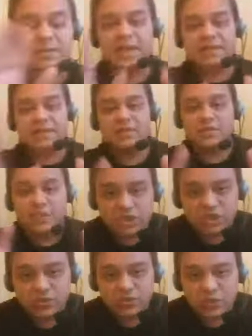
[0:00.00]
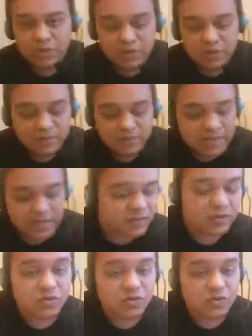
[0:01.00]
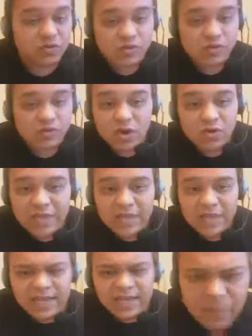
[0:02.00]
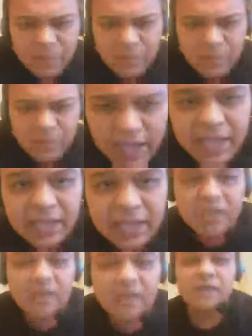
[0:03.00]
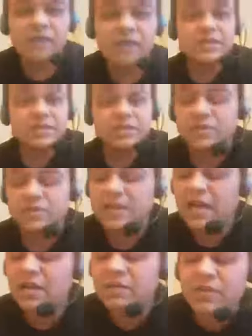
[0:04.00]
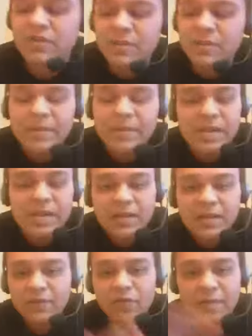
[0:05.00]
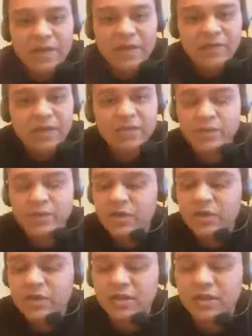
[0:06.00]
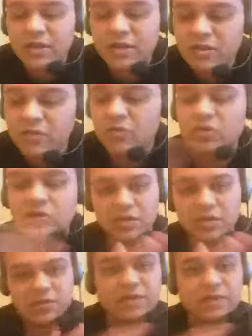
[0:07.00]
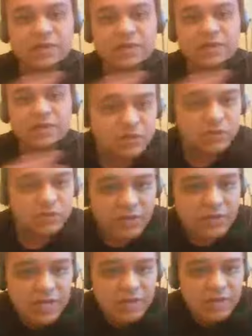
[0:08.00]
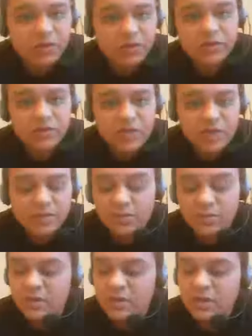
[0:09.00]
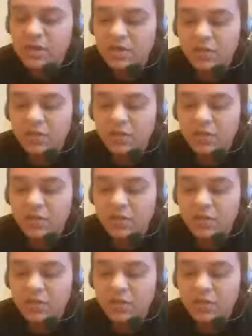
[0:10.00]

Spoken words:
I'm going to have to teach you and explain these things to you because you don't understand anything that we're saying. Even the issue of solipsism. I mean, from every angle that we look at this, let's look at it from an evolutionary standpoint, for example.